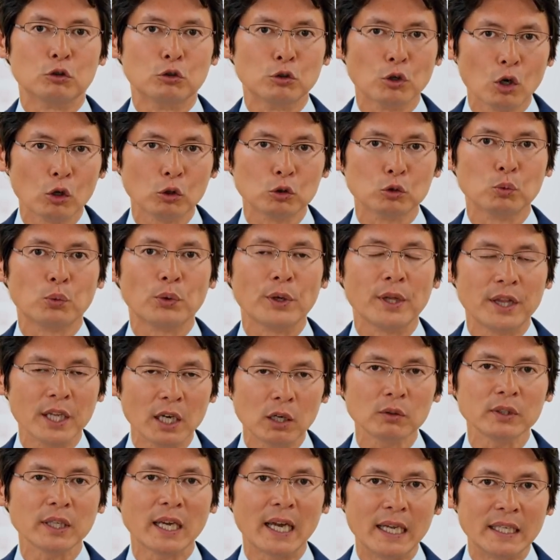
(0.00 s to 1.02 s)
grown
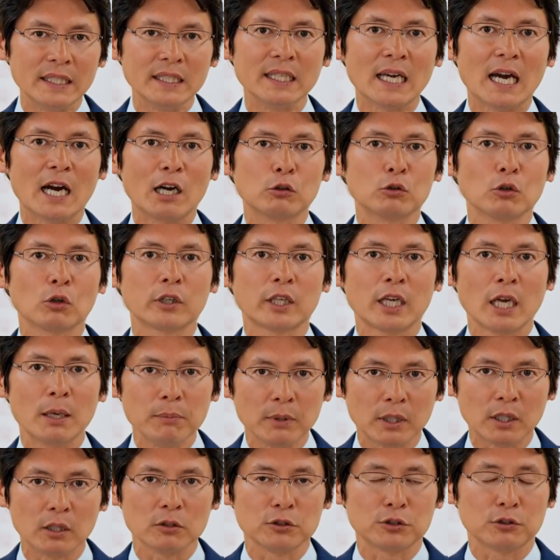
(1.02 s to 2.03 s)
without any
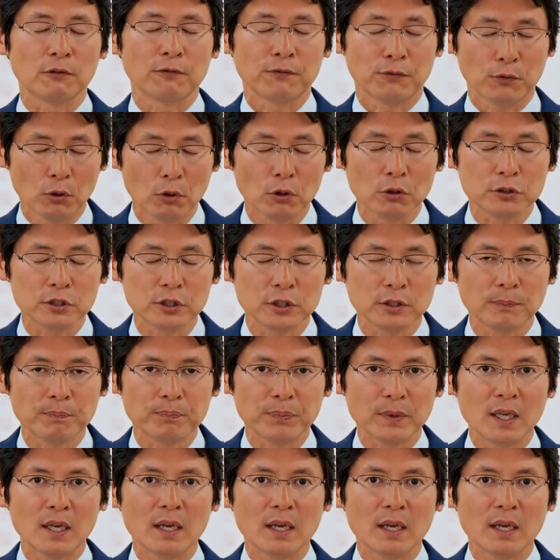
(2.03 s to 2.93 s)
agrochemicals, of course,